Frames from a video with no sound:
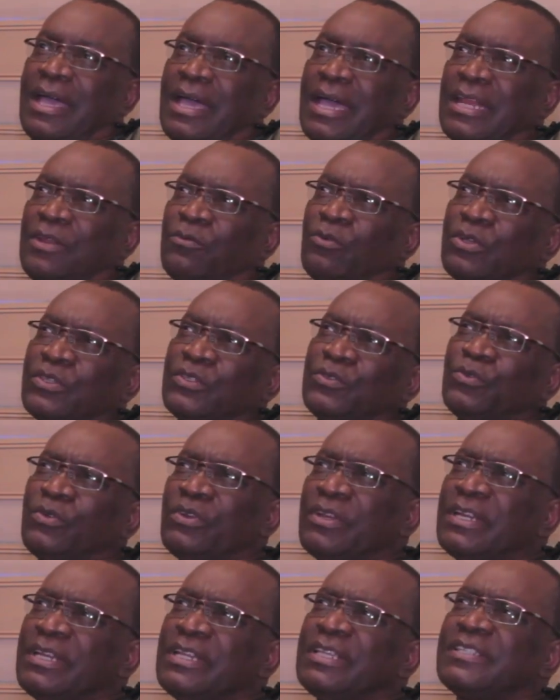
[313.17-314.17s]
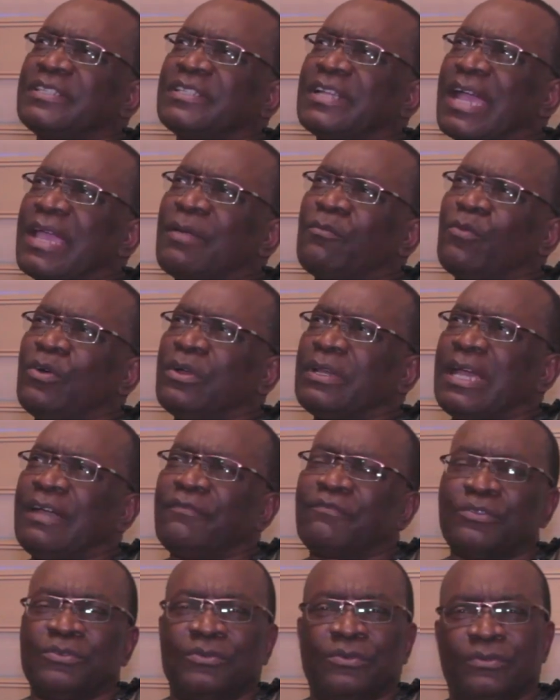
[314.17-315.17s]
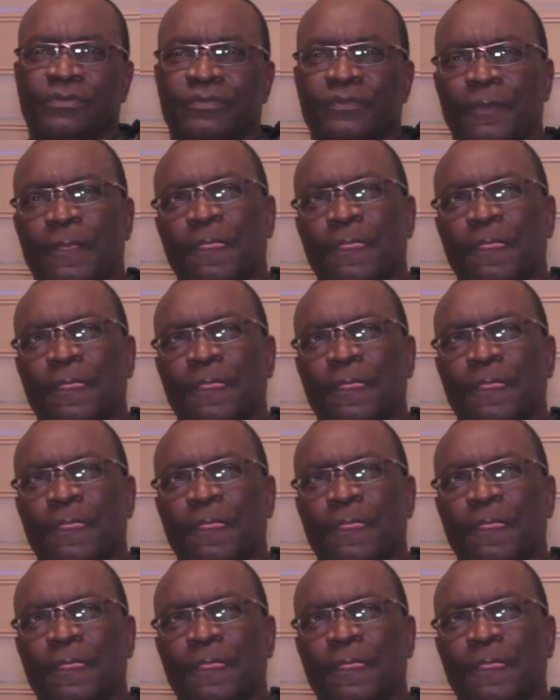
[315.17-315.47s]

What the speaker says: And it was during this time, one afternoon,